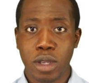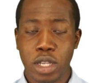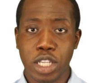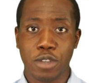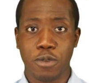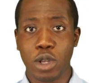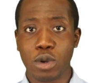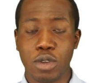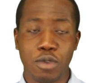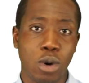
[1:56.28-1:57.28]
This is for
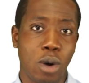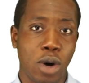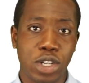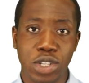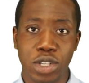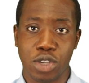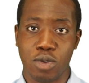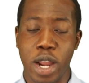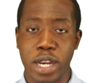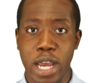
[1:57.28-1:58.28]
those of you who are watching this
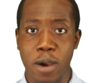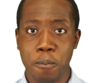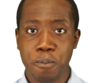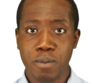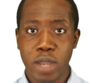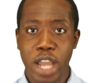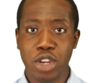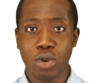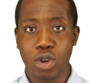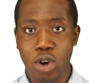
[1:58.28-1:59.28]
right now and
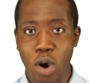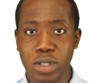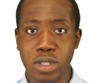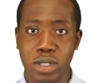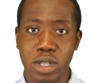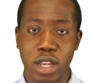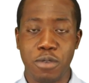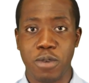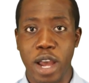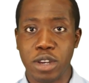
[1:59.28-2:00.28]
you constantly
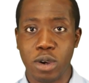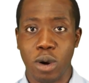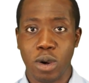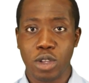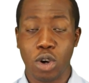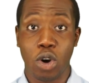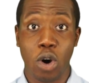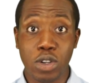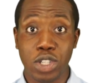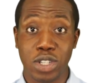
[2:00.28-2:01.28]
find your
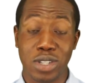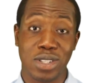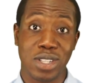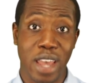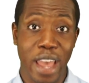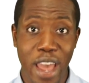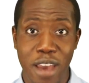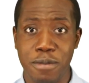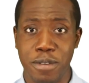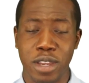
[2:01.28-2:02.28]
conscience
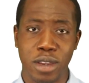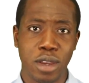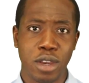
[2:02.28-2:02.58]
heavy.